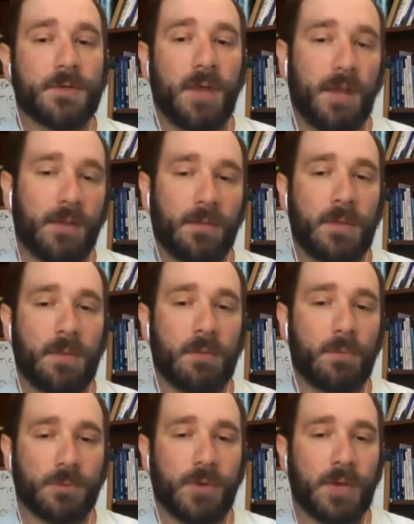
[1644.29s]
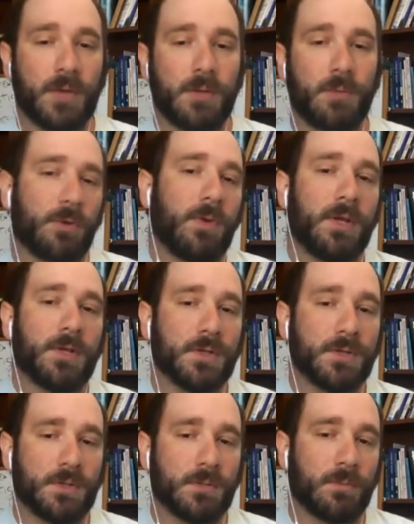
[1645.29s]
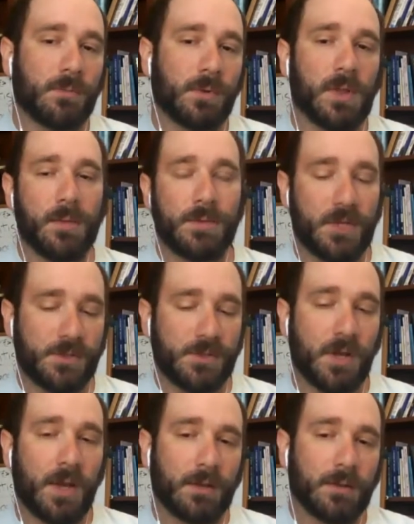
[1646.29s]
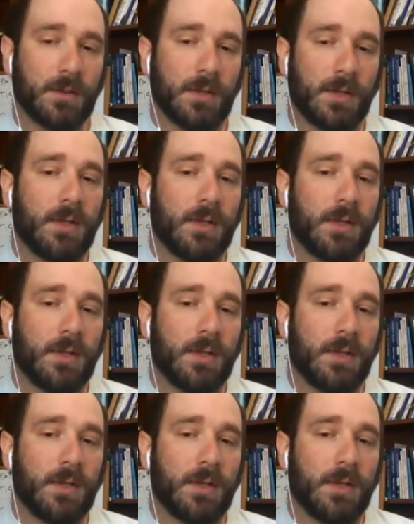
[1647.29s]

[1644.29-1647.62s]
and the people who are trying to put creationism or climate change denial